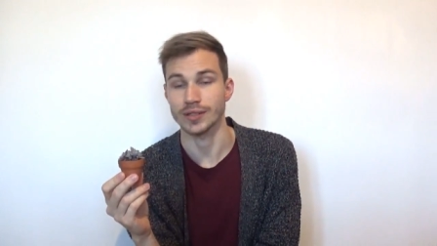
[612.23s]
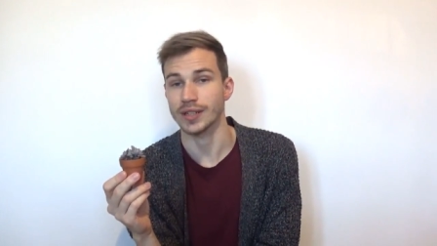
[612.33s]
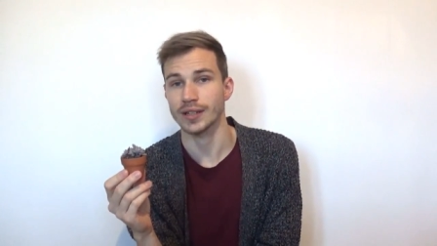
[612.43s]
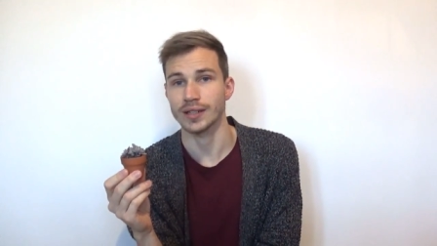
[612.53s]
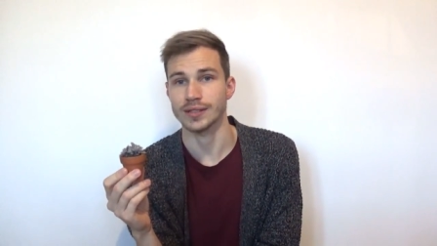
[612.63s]

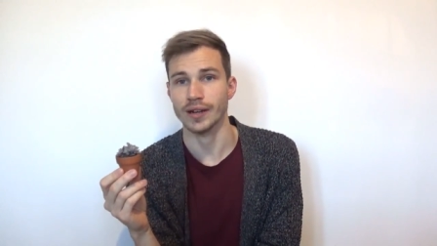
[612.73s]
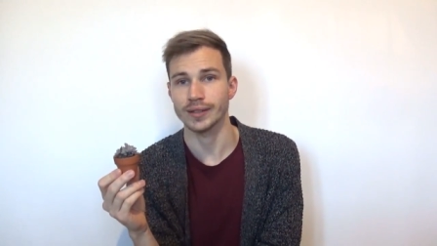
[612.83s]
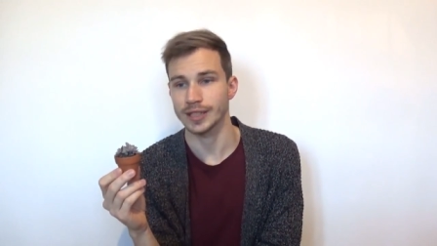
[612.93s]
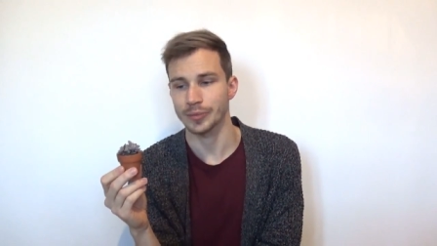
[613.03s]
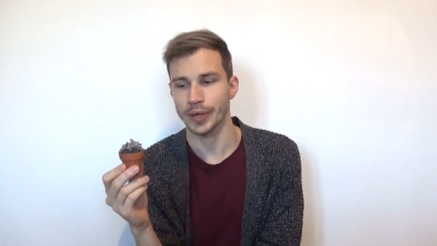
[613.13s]
Succulents
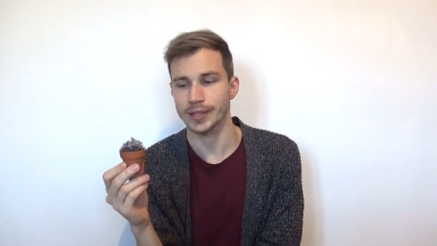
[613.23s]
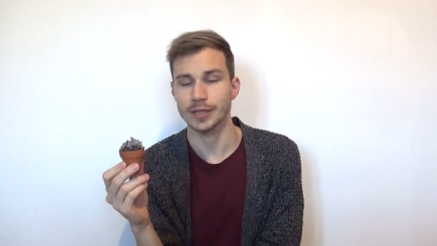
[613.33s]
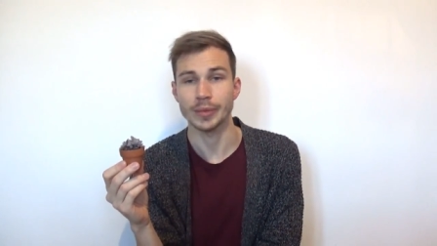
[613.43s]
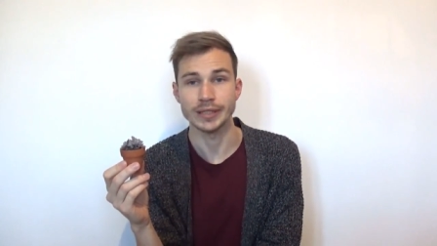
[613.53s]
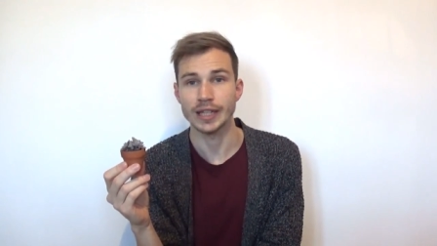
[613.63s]
aren't that
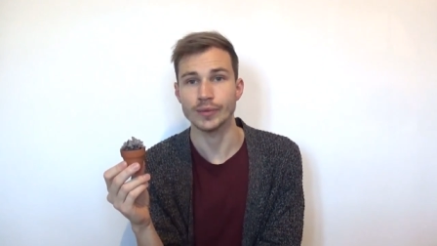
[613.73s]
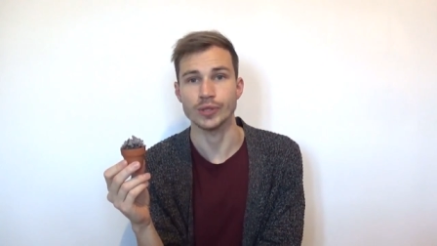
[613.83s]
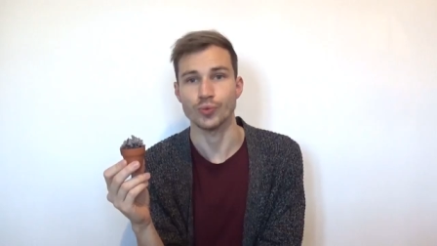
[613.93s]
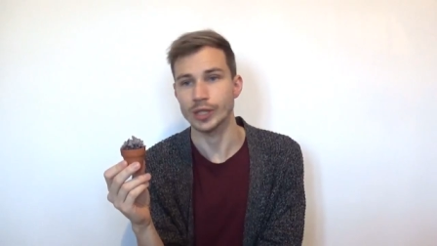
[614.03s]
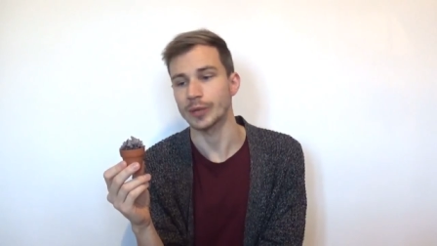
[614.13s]
pricey, but that
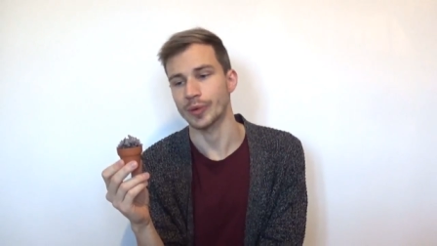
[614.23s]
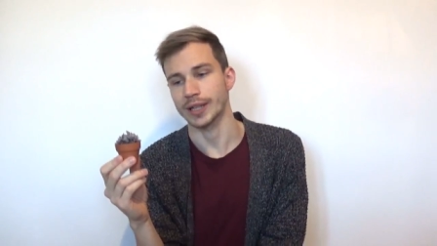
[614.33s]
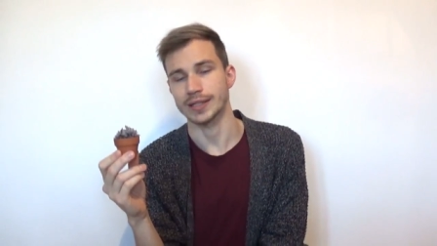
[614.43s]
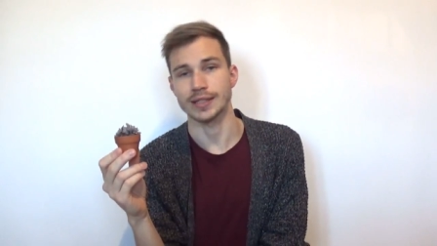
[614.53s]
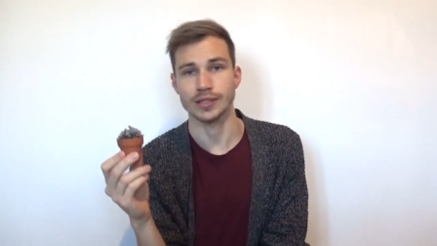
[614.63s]
was really
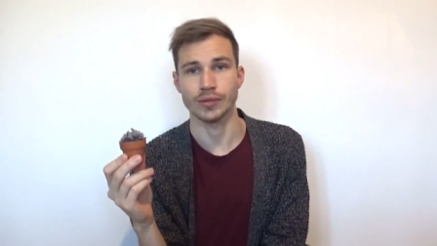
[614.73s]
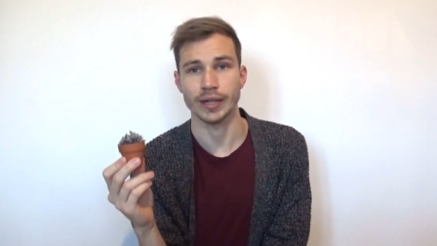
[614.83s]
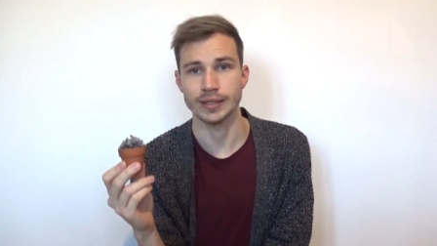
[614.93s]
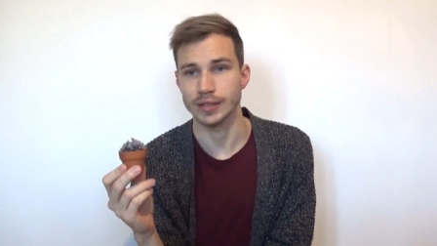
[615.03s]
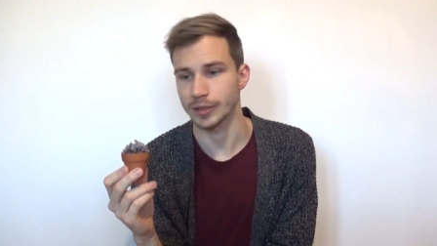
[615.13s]
pricey, so
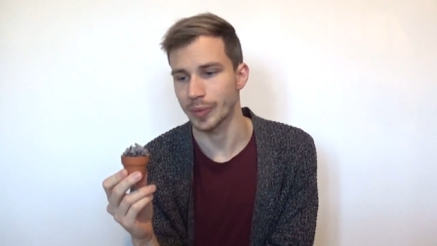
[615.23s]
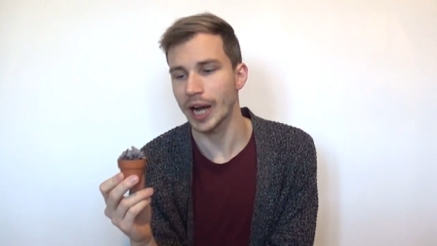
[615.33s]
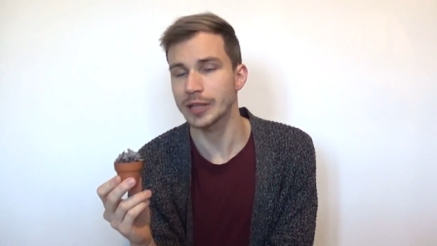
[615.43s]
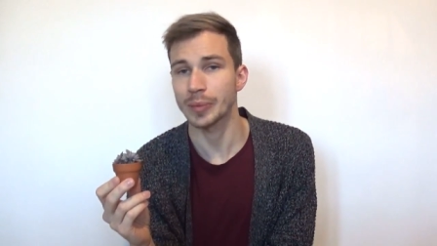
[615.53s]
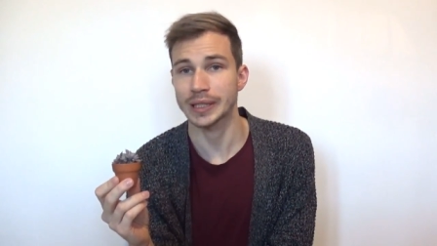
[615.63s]
I did not
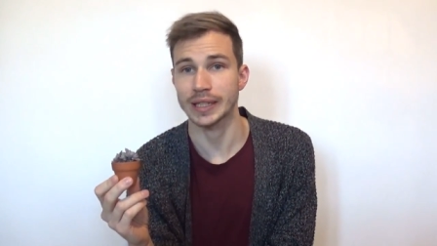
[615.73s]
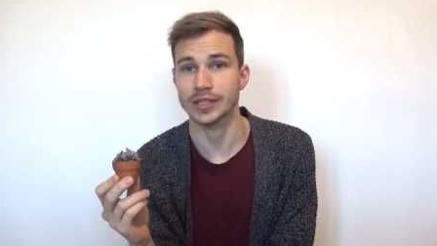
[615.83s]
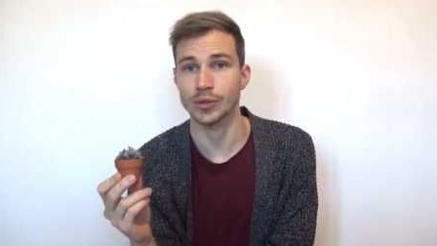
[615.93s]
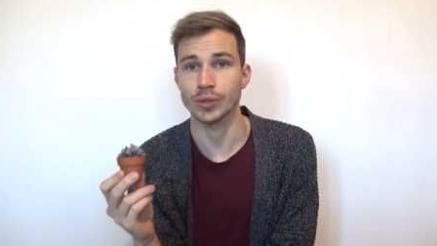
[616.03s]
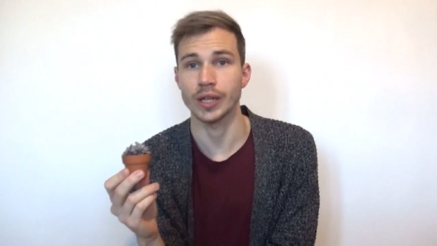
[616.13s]
buy it, but I
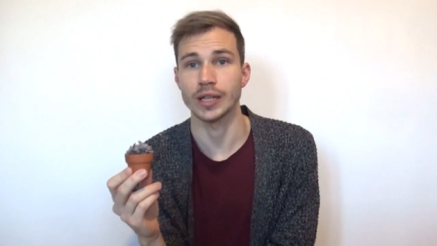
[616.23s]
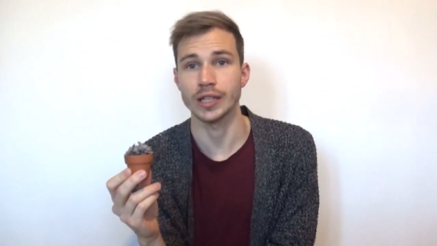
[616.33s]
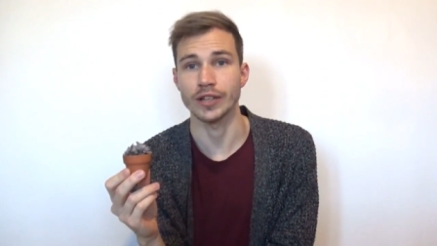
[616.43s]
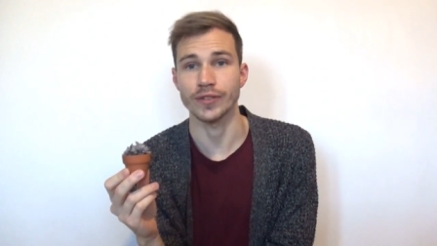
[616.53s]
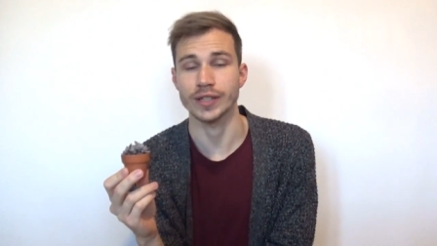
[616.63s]
stole a
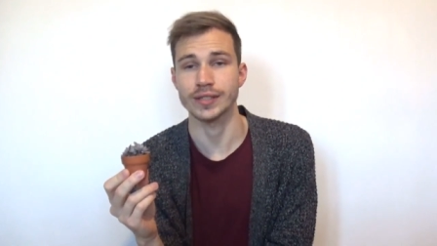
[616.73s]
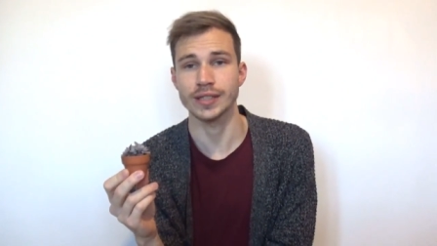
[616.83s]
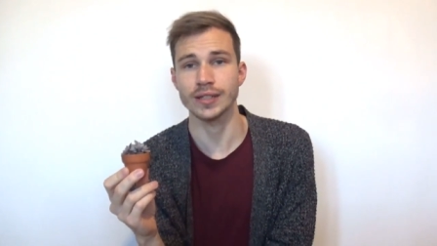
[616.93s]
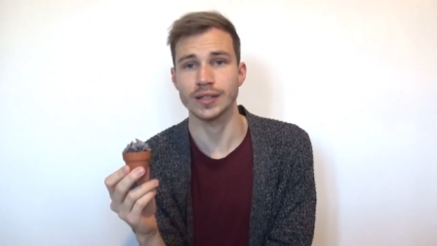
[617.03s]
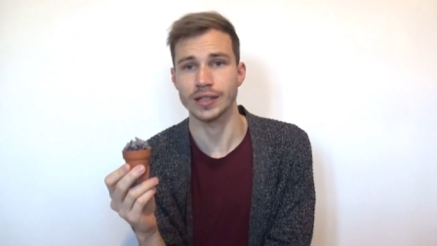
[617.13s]
leaf, a
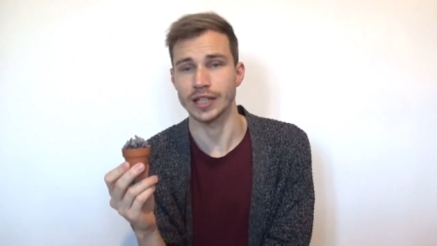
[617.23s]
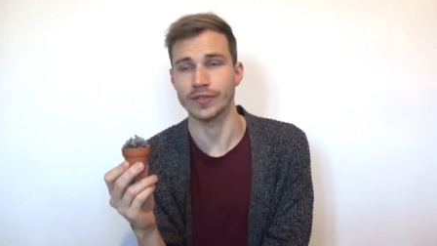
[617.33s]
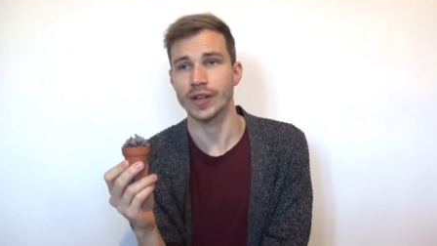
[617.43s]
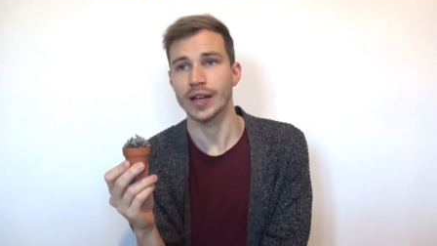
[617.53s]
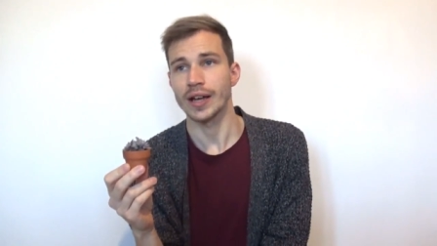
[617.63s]
single
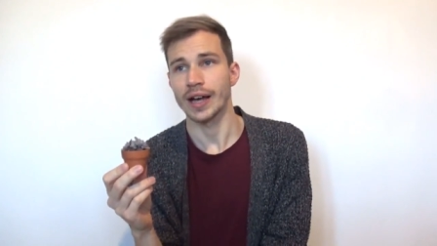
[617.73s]
leaf,